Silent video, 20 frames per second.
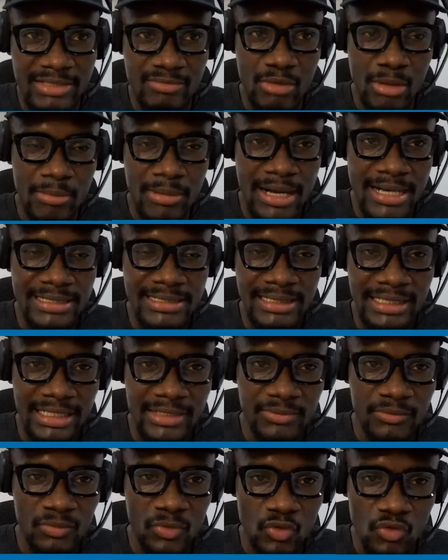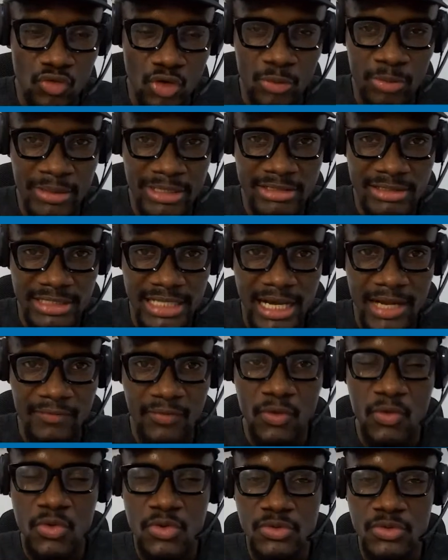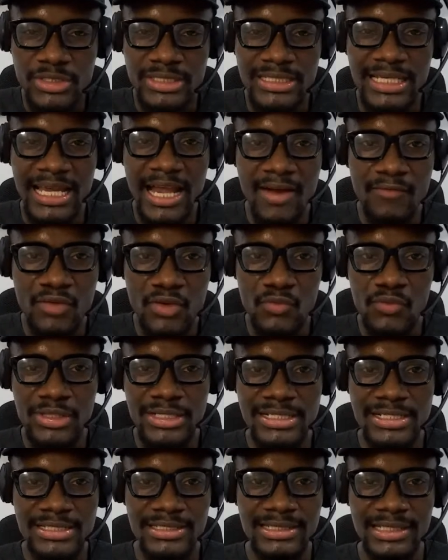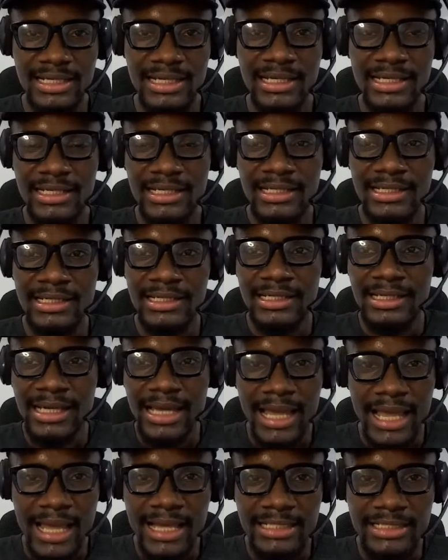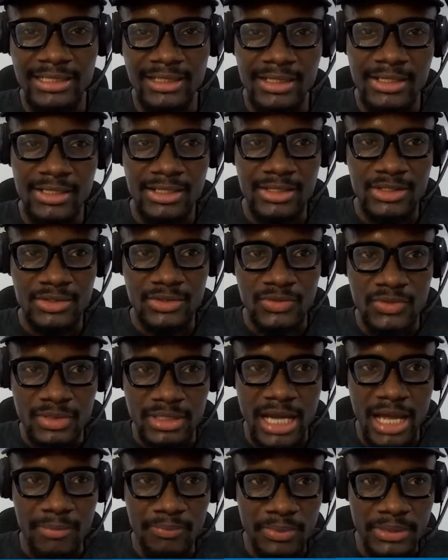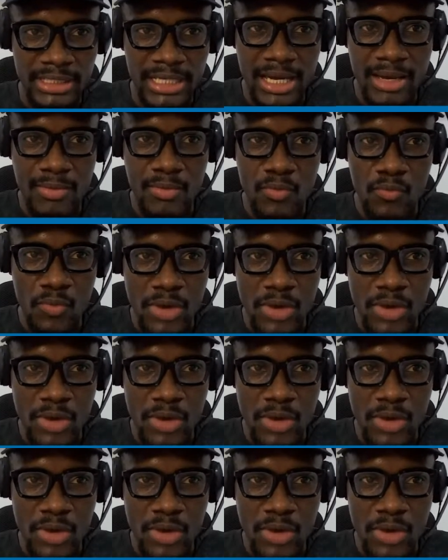Remember, I said WordPress Live holds every Wednesday, 8 to 9 p.m.